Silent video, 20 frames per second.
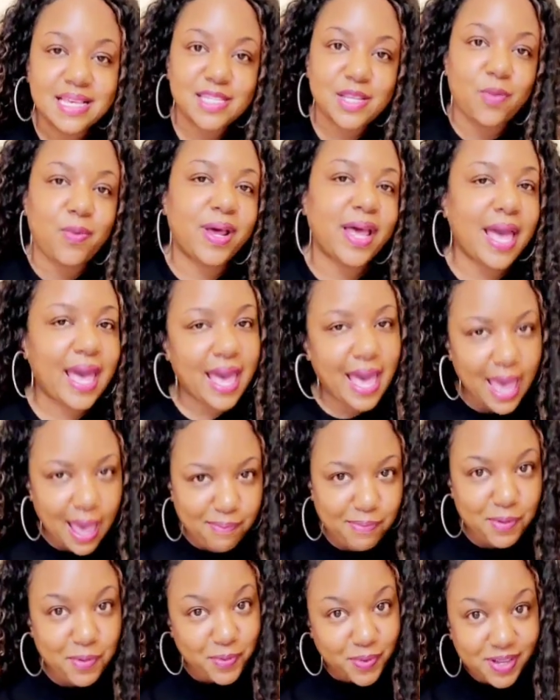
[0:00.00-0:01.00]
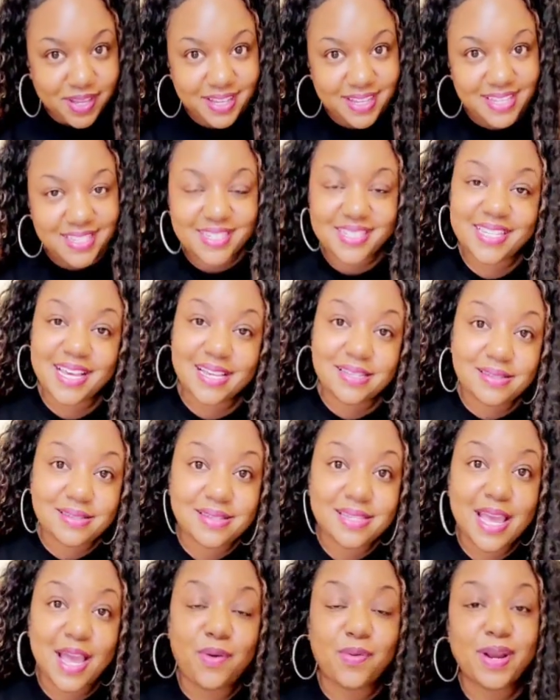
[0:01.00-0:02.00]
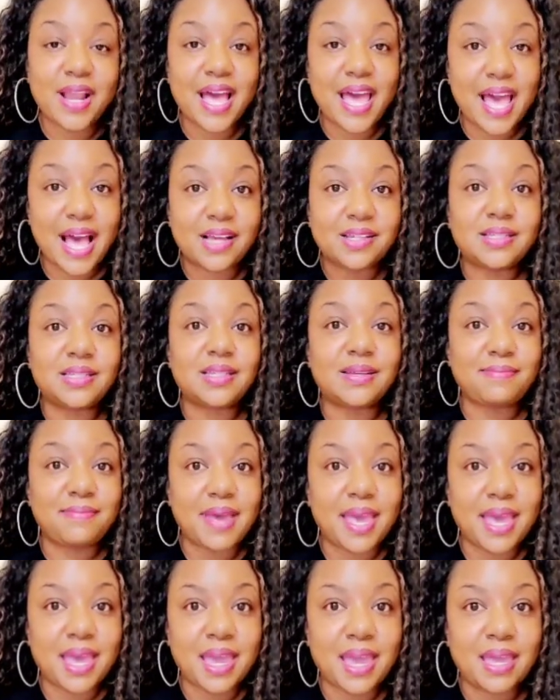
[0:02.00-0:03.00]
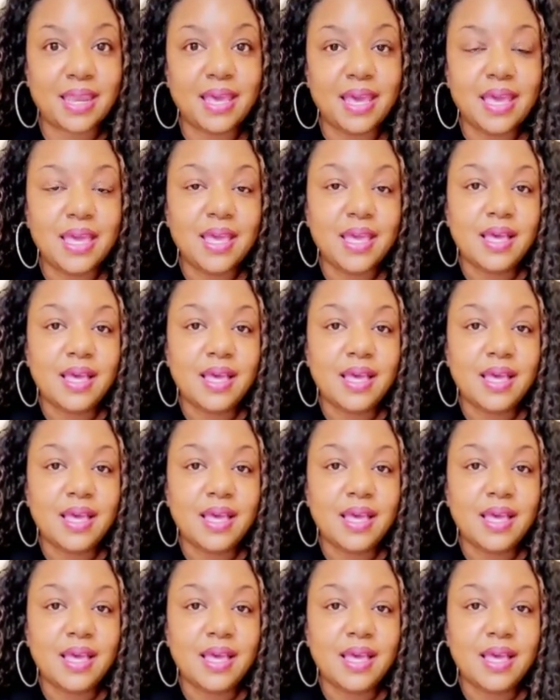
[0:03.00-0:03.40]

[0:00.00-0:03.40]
So what had happened was yesterday when I actually made